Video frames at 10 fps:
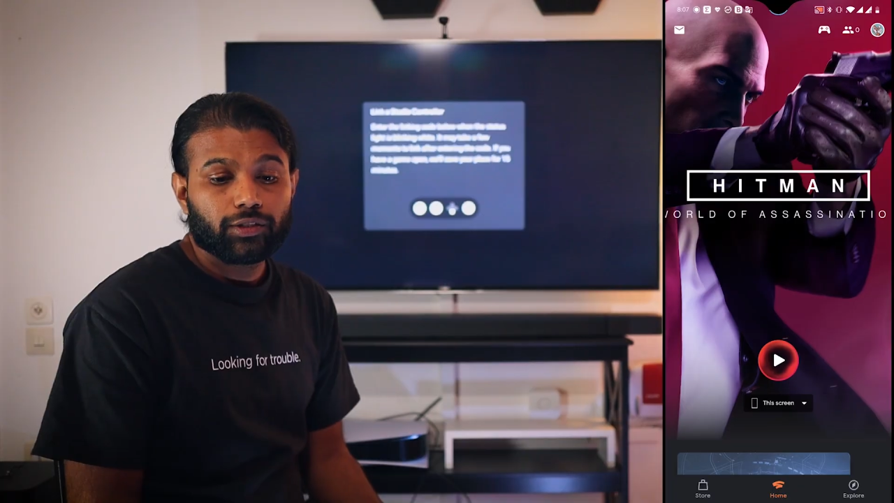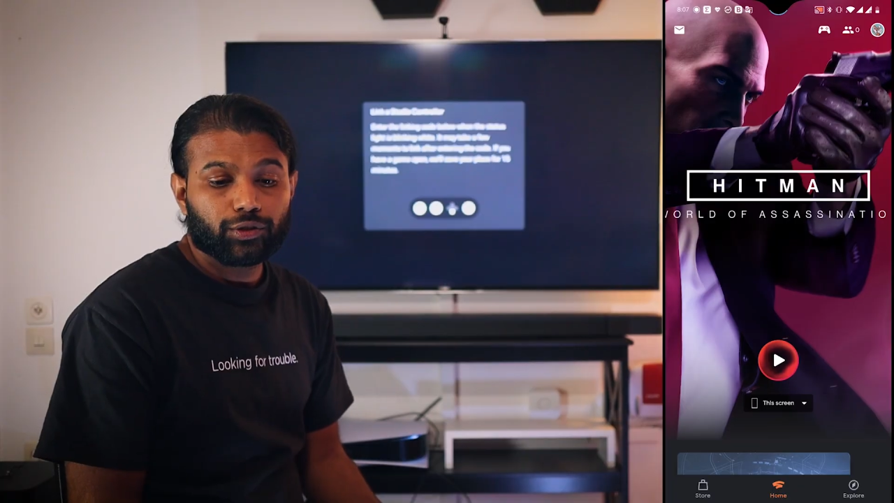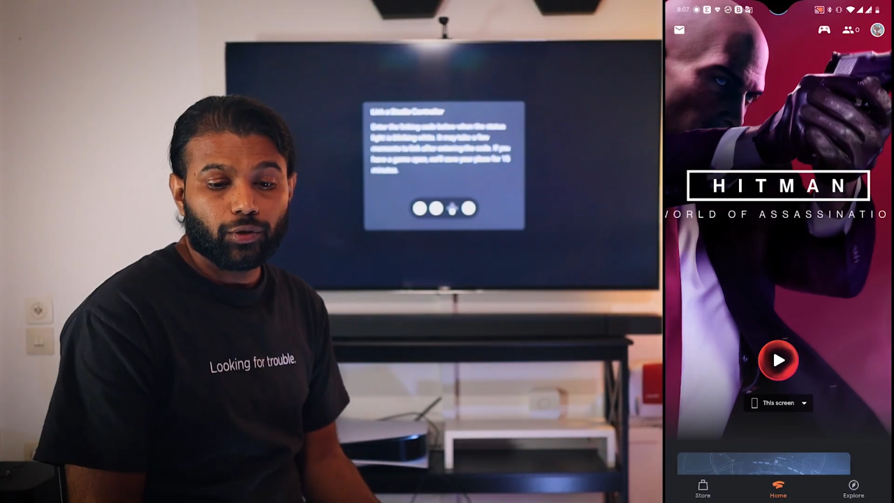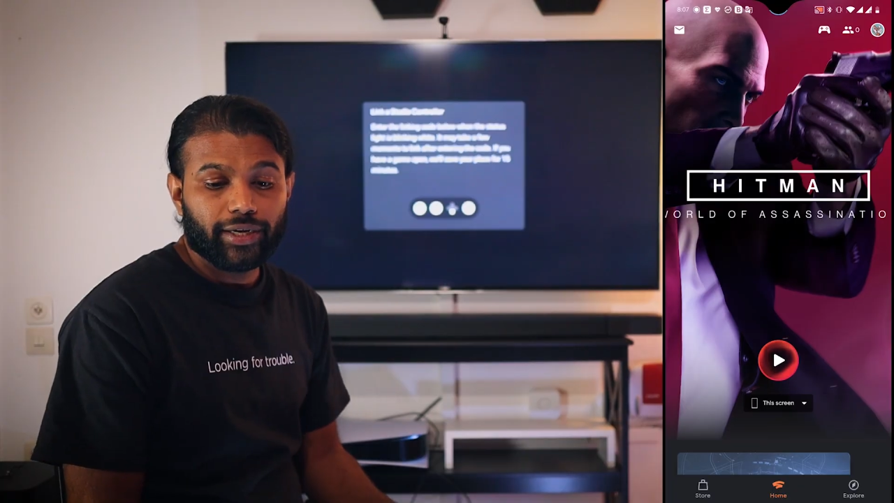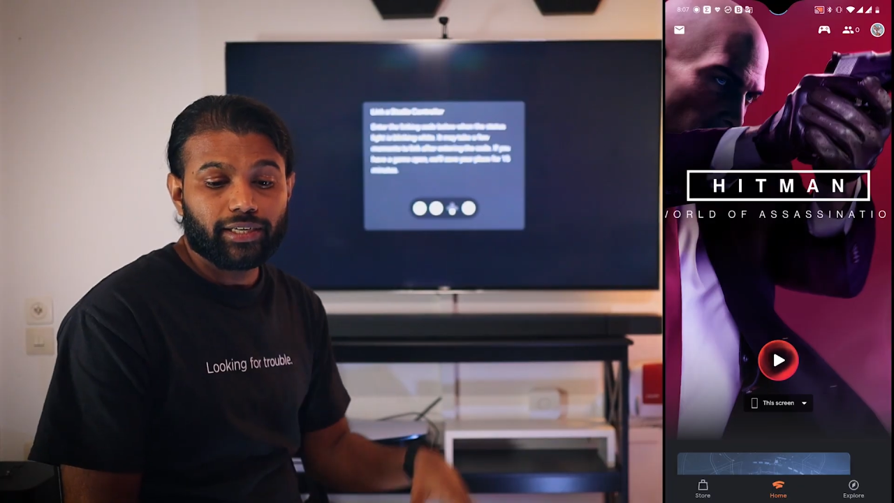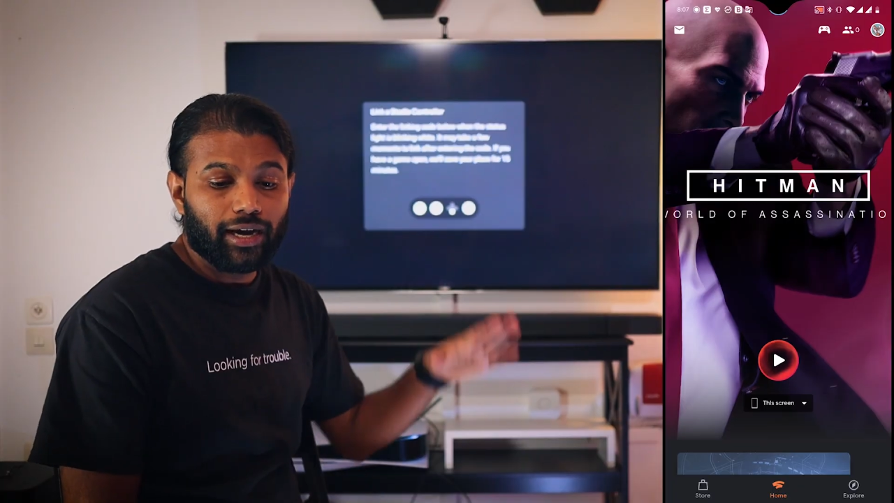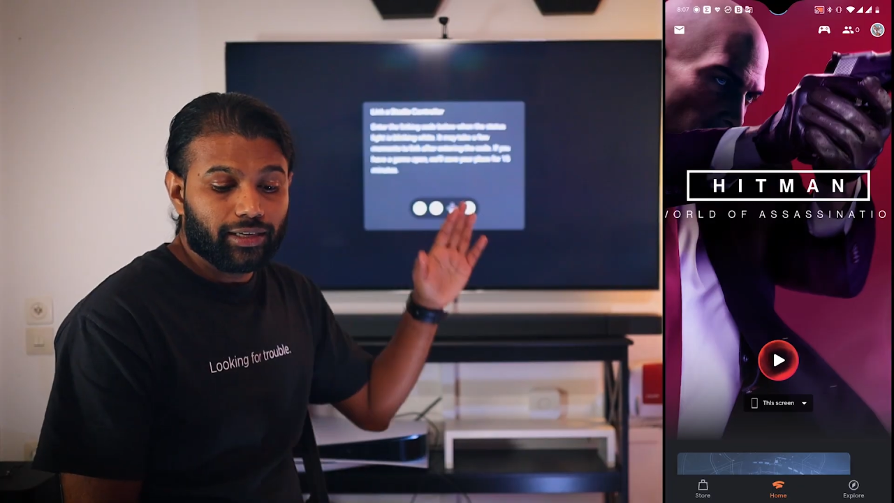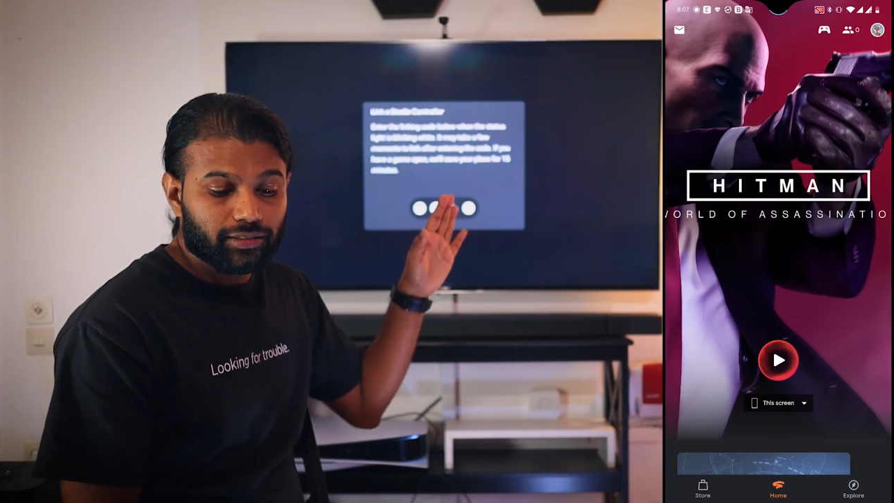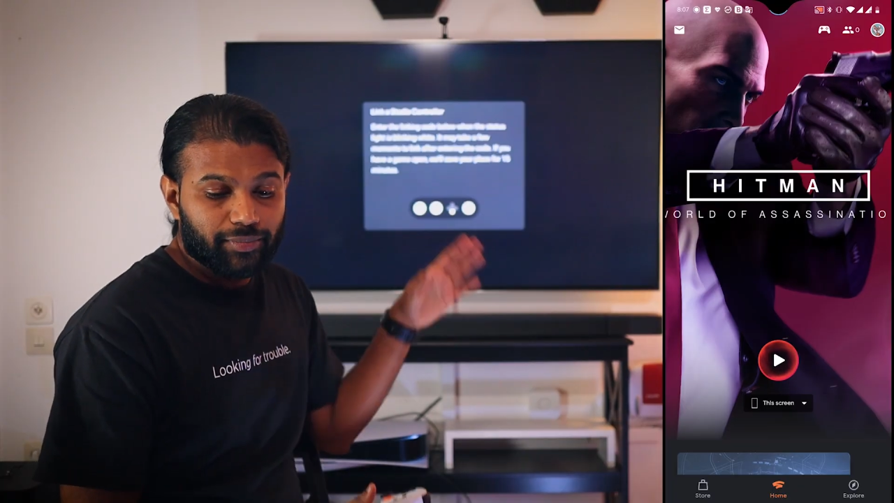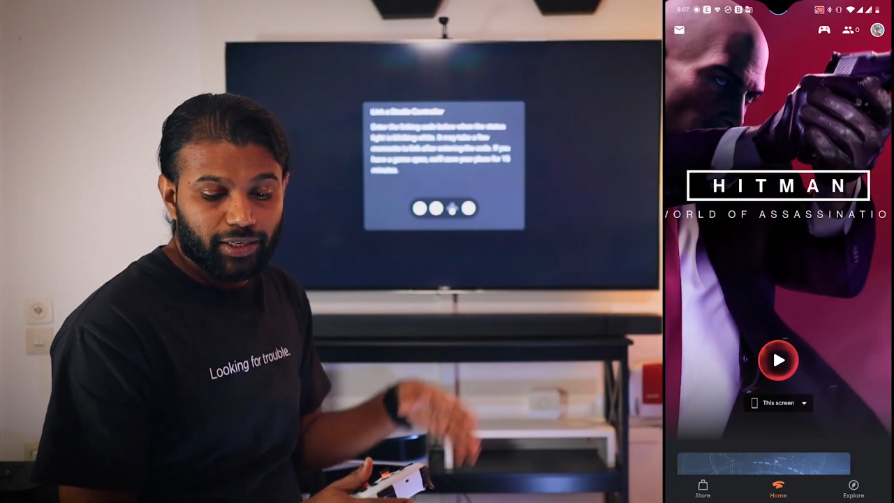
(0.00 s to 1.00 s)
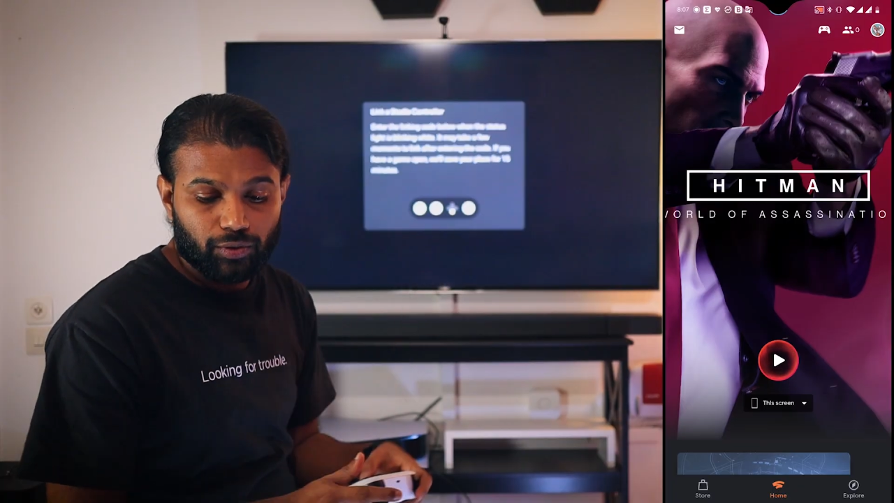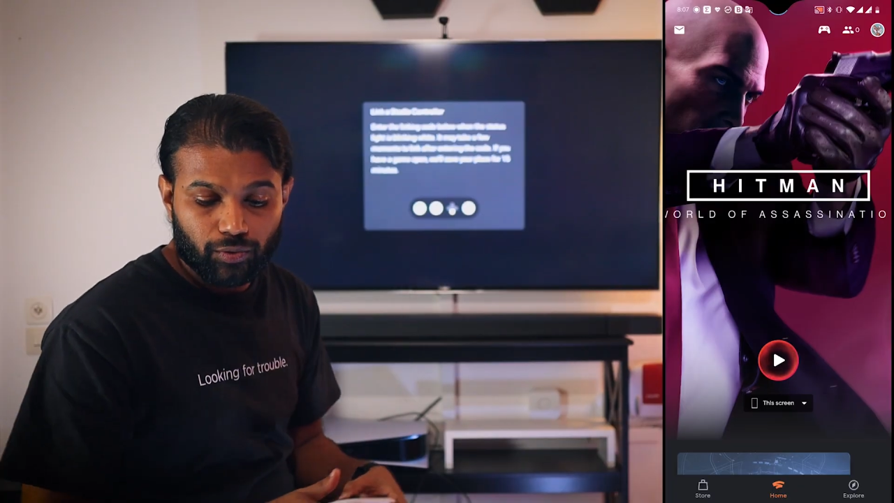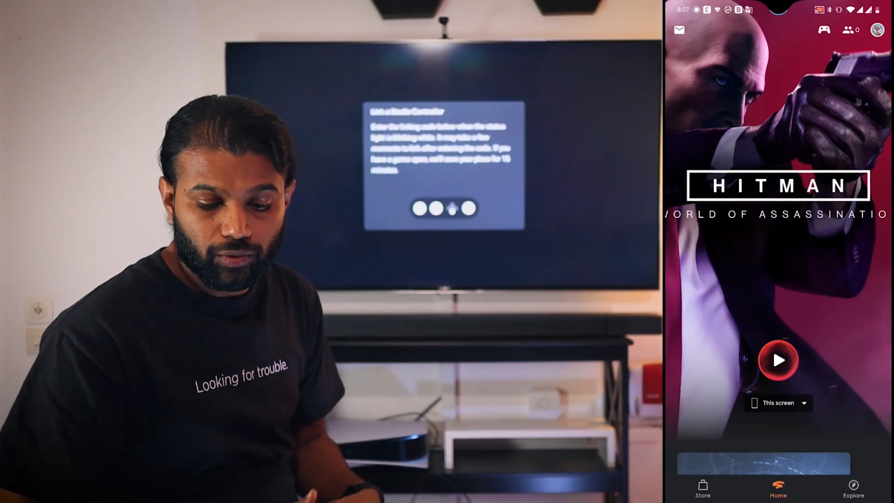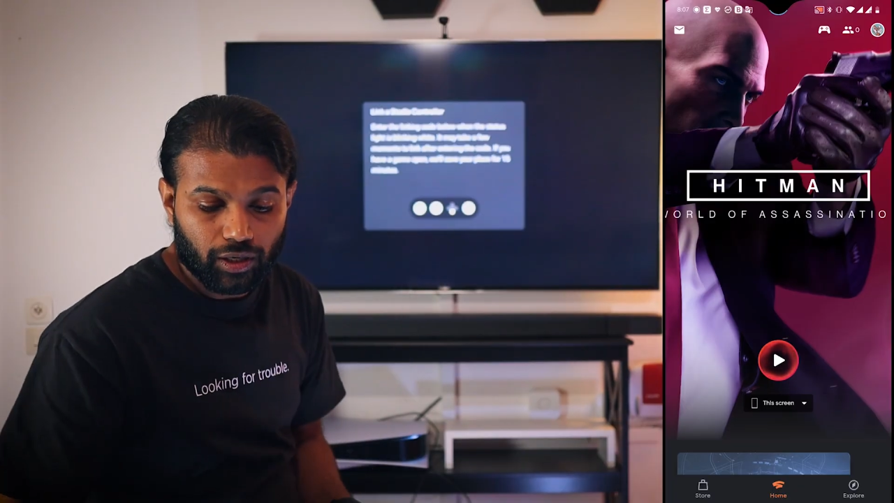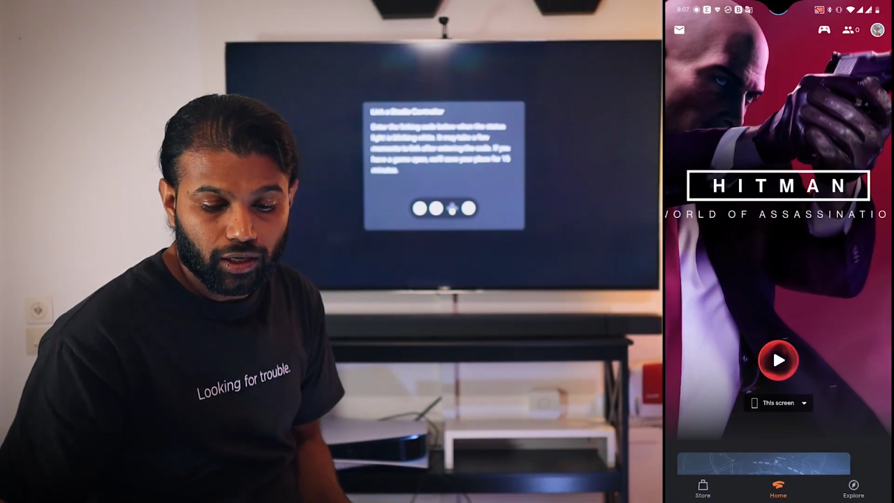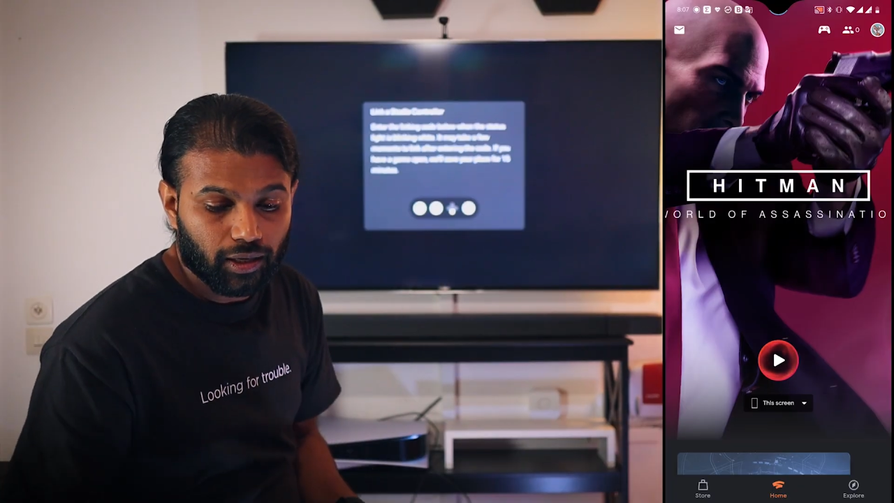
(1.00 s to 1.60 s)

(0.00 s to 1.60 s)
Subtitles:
So it asked me to